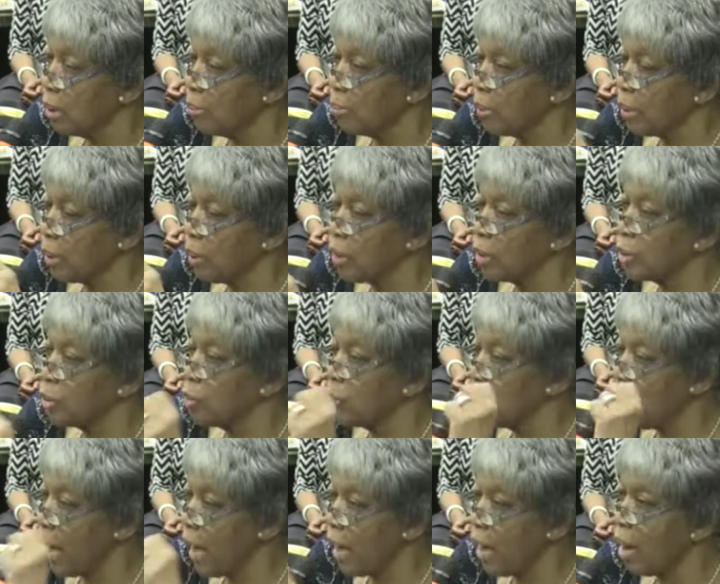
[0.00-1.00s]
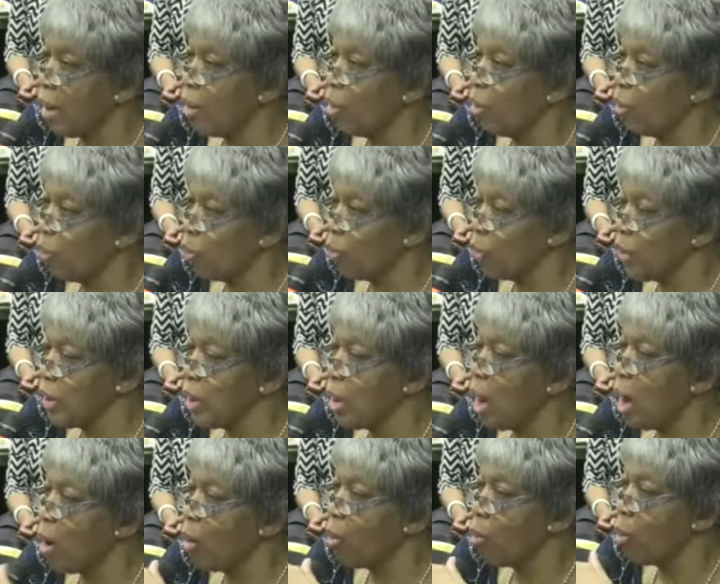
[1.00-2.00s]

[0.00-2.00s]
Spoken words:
because now we are